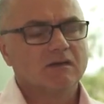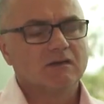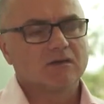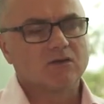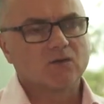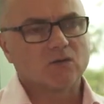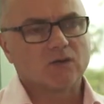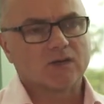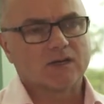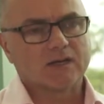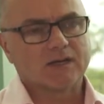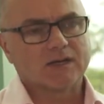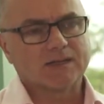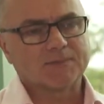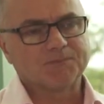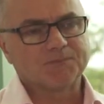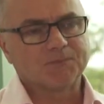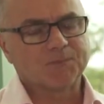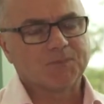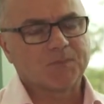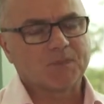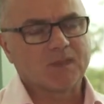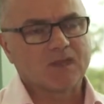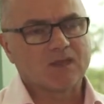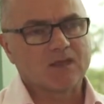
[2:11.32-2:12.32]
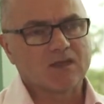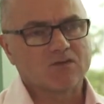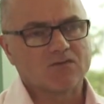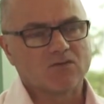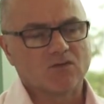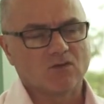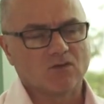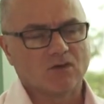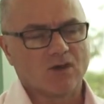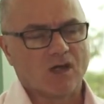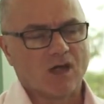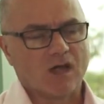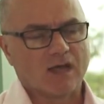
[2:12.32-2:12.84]
who are, if
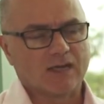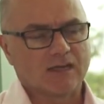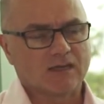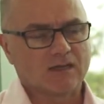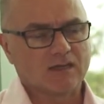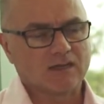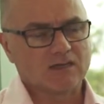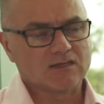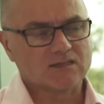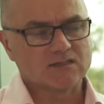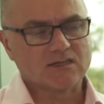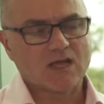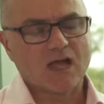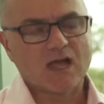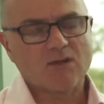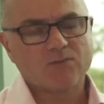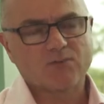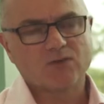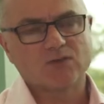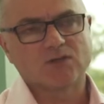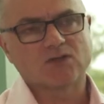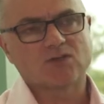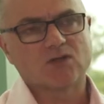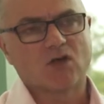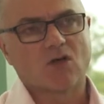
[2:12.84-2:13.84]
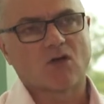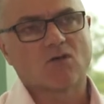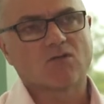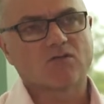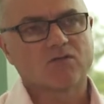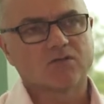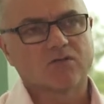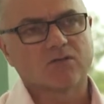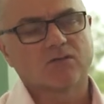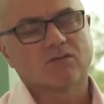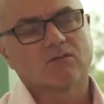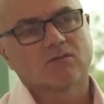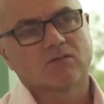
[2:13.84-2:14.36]
you like, examples of
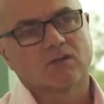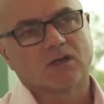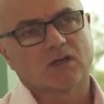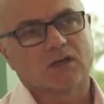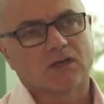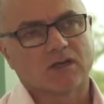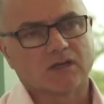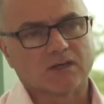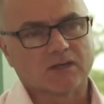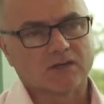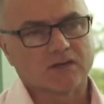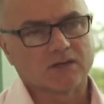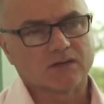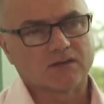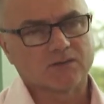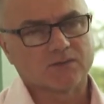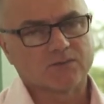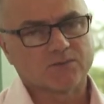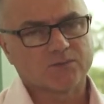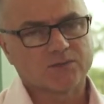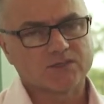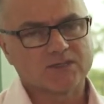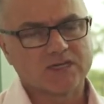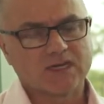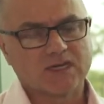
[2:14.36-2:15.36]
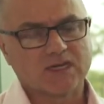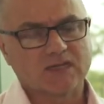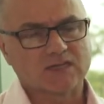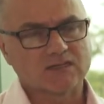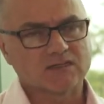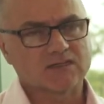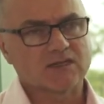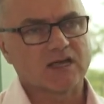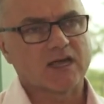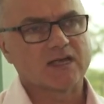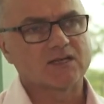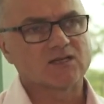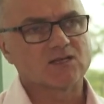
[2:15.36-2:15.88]
uh, particular
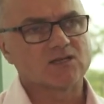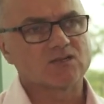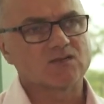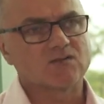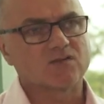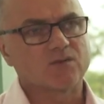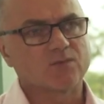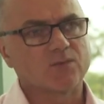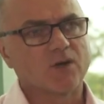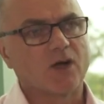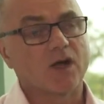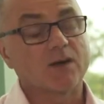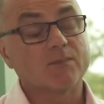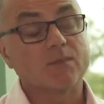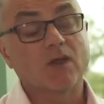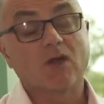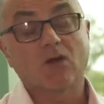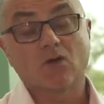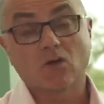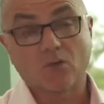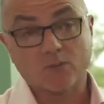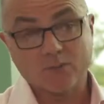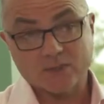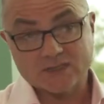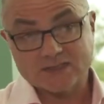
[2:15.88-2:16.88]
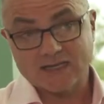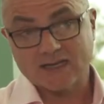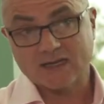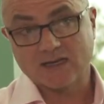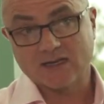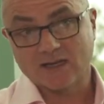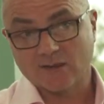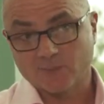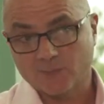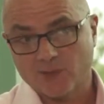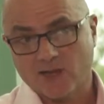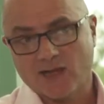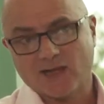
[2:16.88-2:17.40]
stages of the pipeline or
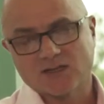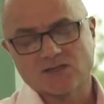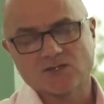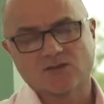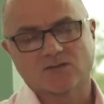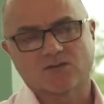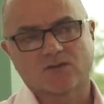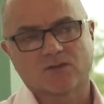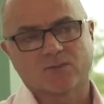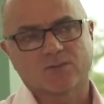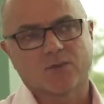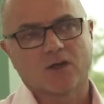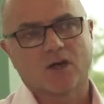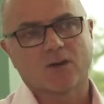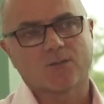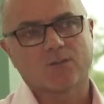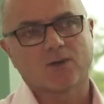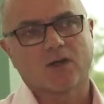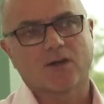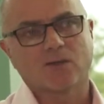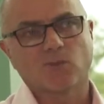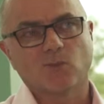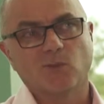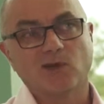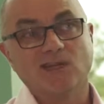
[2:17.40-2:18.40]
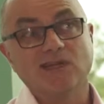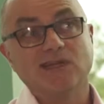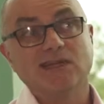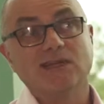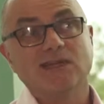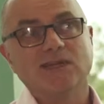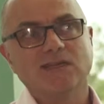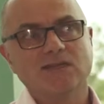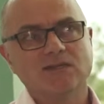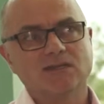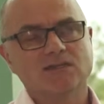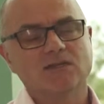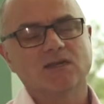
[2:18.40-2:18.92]
particular parts of the pipeline we
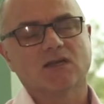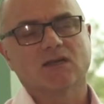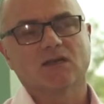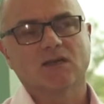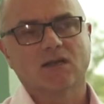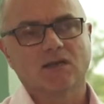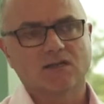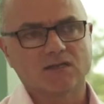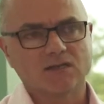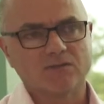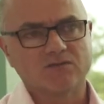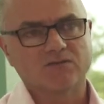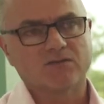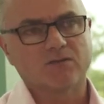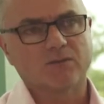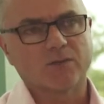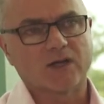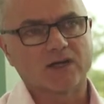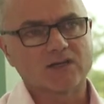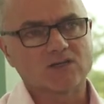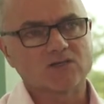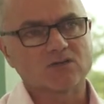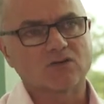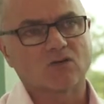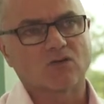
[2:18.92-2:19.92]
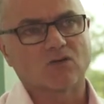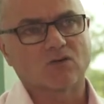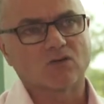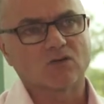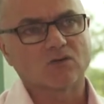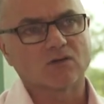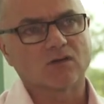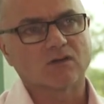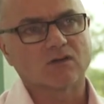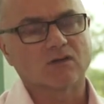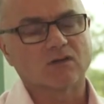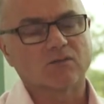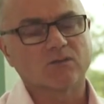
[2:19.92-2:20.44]
need to collect information on
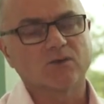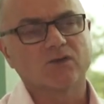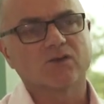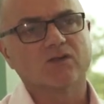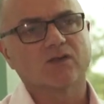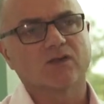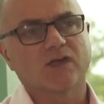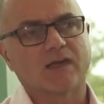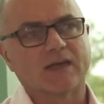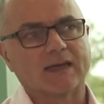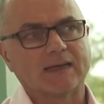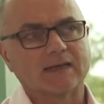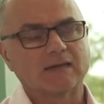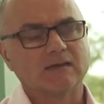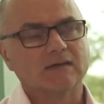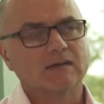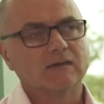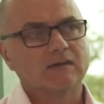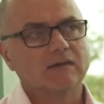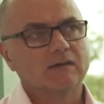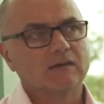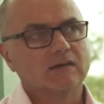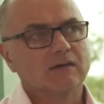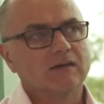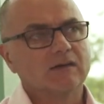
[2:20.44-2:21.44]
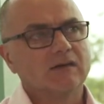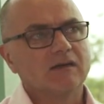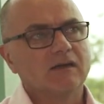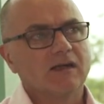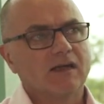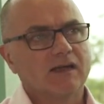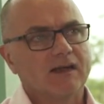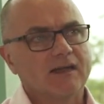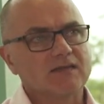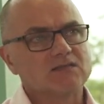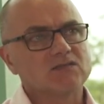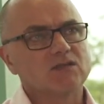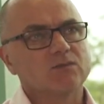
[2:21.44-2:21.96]
and communicate,
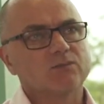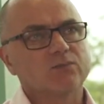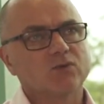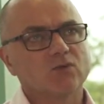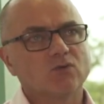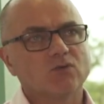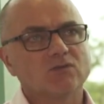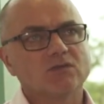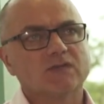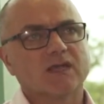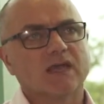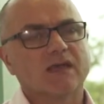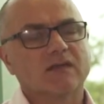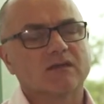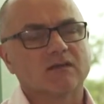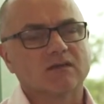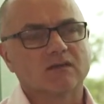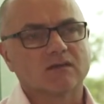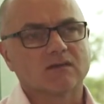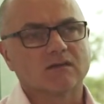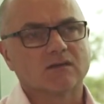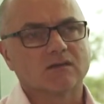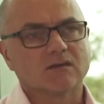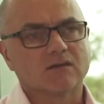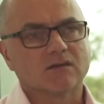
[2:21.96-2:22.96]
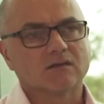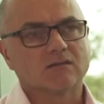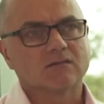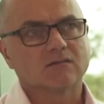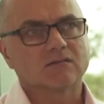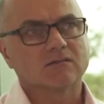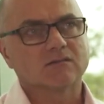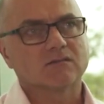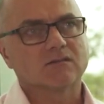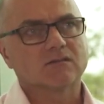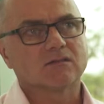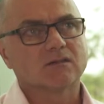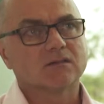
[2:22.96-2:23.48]
and actually pull together the,
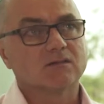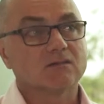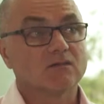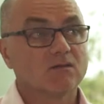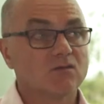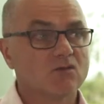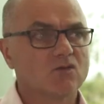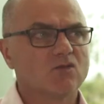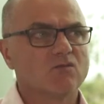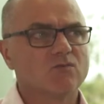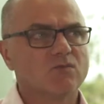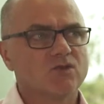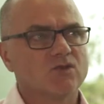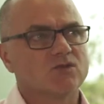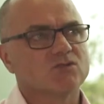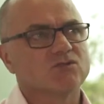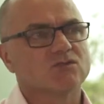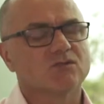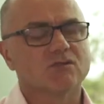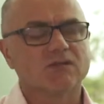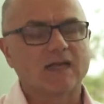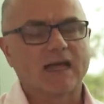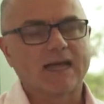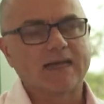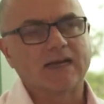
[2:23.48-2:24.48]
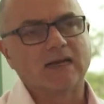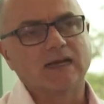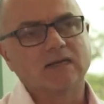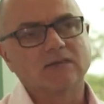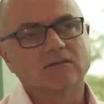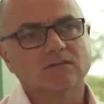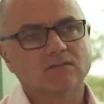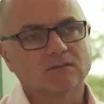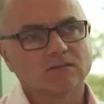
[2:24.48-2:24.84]
the commercial data.